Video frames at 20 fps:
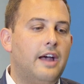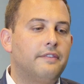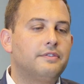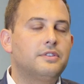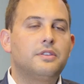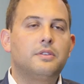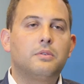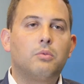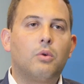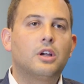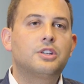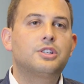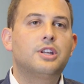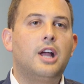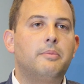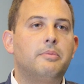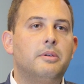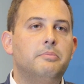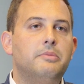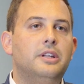After the
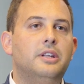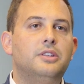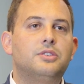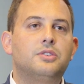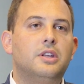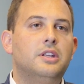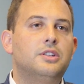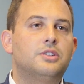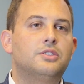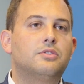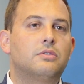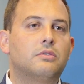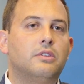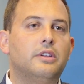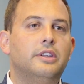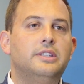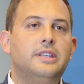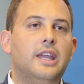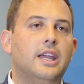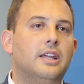workshop, I mean, it's
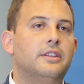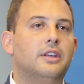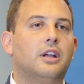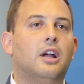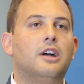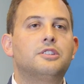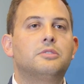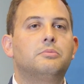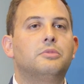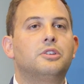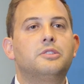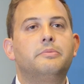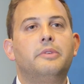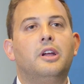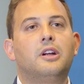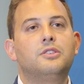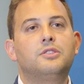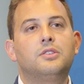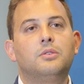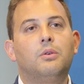really taken the customer
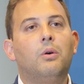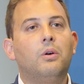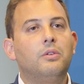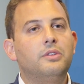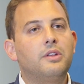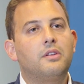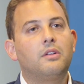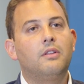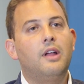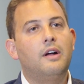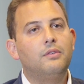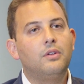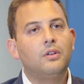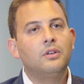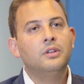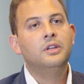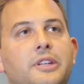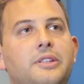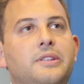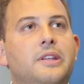experience to a whole nother level.
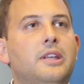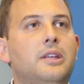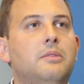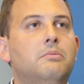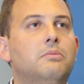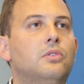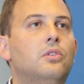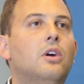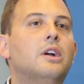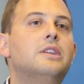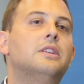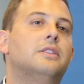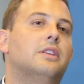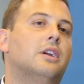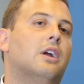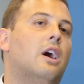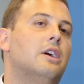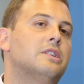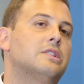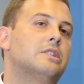And the team looks at
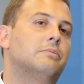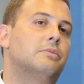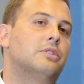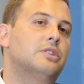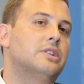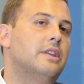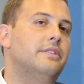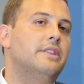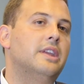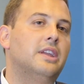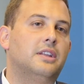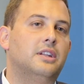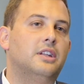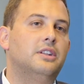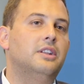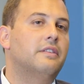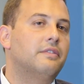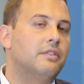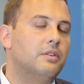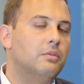the customers, I think, in
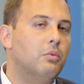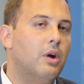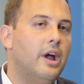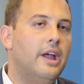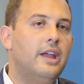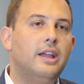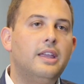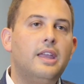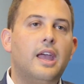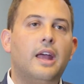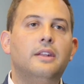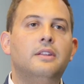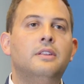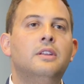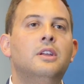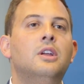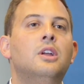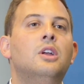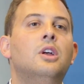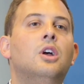a different way.
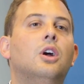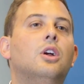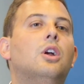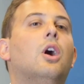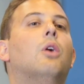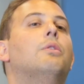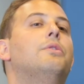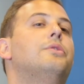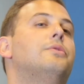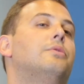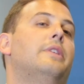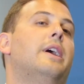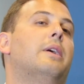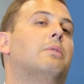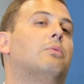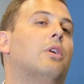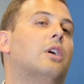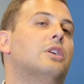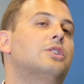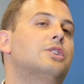Again, going through
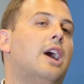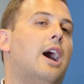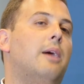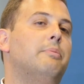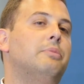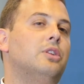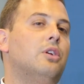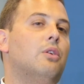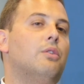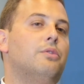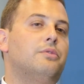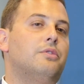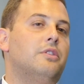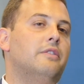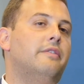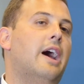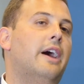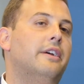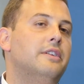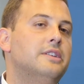that workshop and going
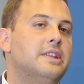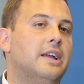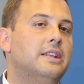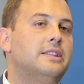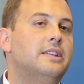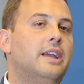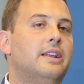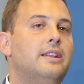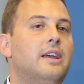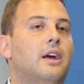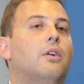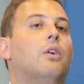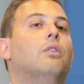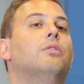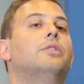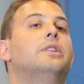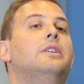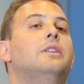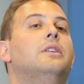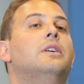through the values that day, not
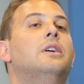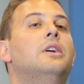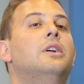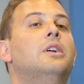only